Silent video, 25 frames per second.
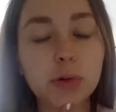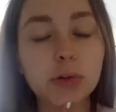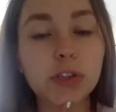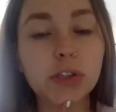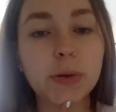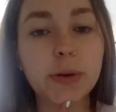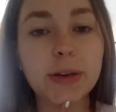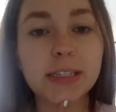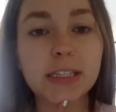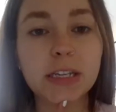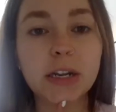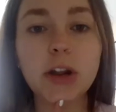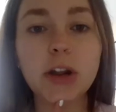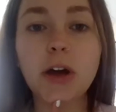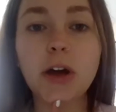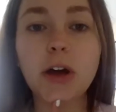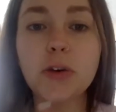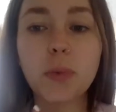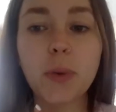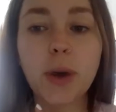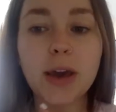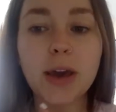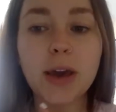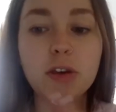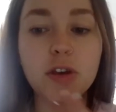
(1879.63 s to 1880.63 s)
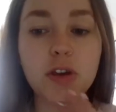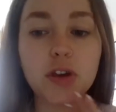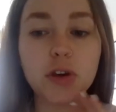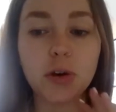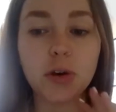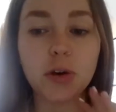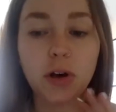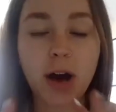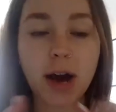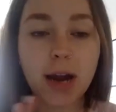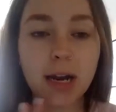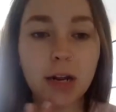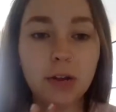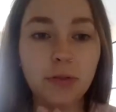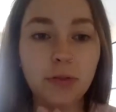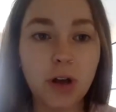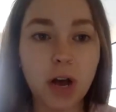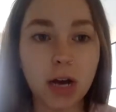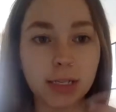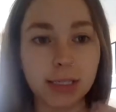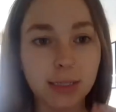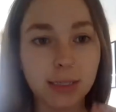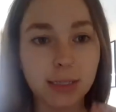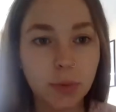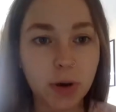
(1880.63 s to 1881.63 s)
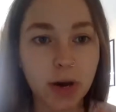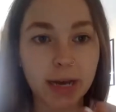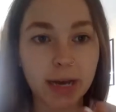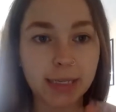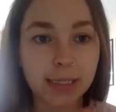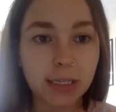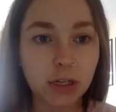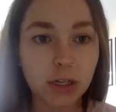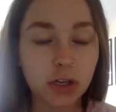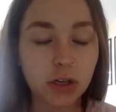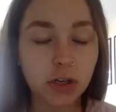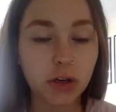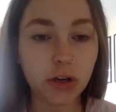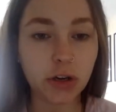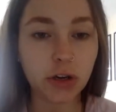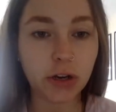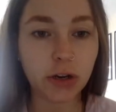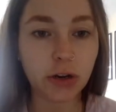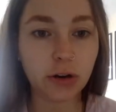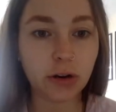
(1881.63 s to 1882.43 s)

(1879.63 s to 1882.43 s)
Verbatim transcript: So it's another way that you can kind of customize and you can.